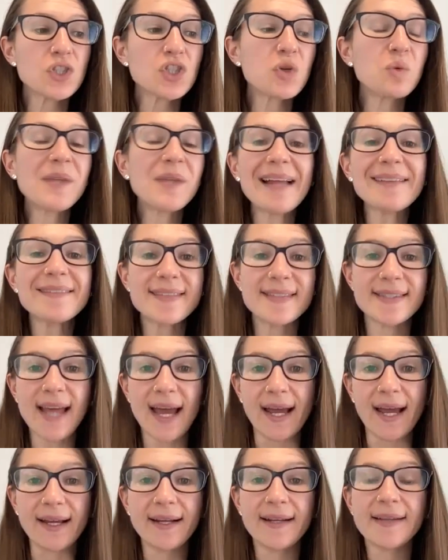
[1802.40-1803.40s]
So let's
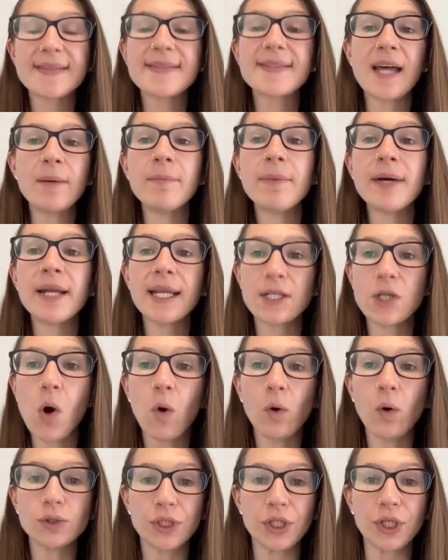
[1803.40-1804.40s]
say somebody
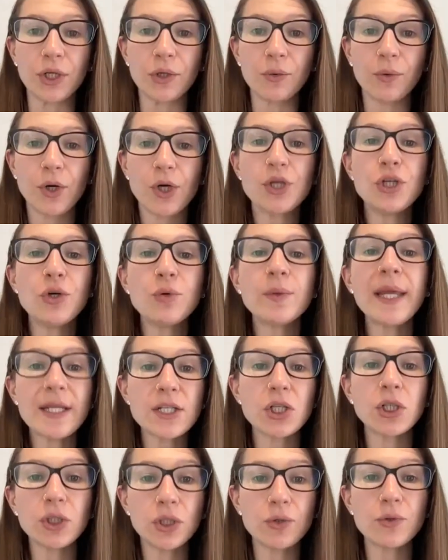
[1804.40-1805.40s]
told you you
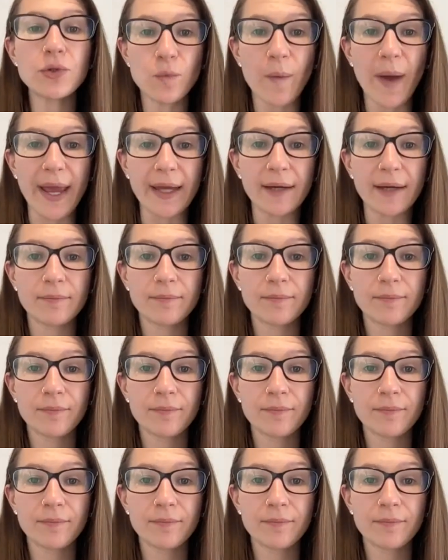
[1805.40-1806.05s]
need to lose weight.